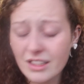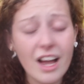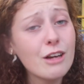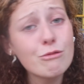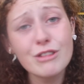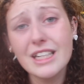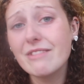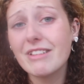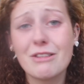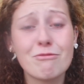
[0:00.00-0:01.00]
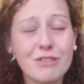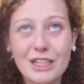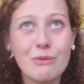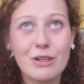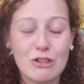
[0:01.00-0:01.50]
that I
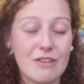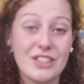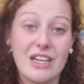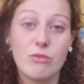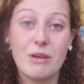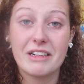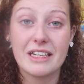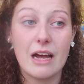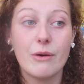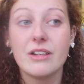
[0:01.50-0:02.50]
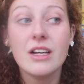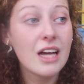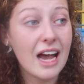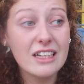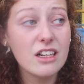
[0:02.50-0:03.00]
really want to travel South America now, and
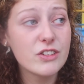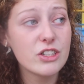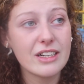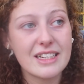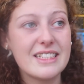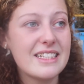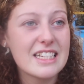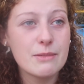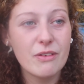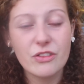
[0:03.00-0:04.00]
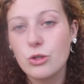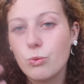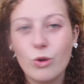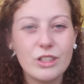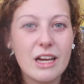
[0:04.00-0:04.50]
I'd love to do like a 6-month to
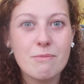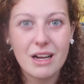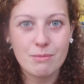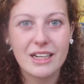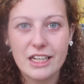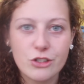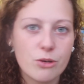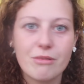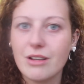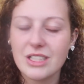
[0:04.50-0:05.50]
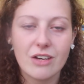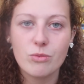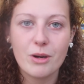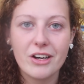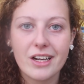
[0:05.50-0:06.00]
1 year backpacking trip around
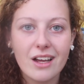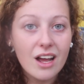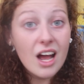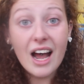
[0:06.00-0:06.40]
South America.